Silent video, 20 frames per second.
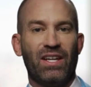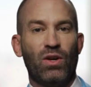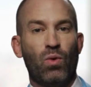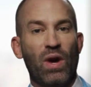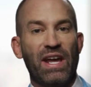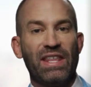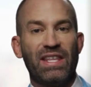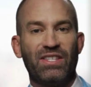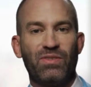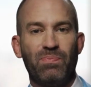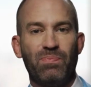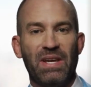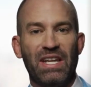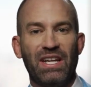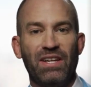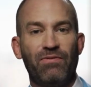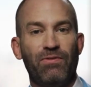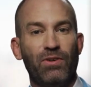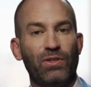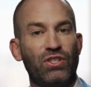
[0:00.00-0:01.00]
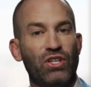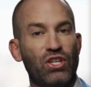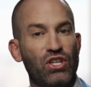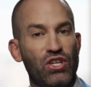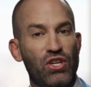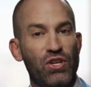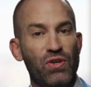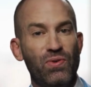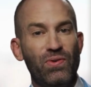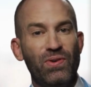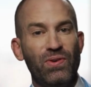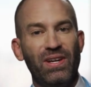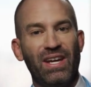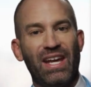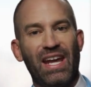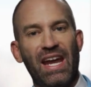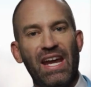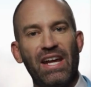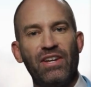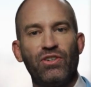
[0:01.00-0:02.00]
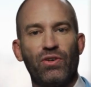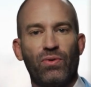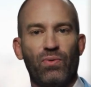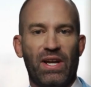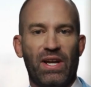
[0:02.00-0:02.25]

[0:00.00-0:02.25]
in a way that's meaningful to you and your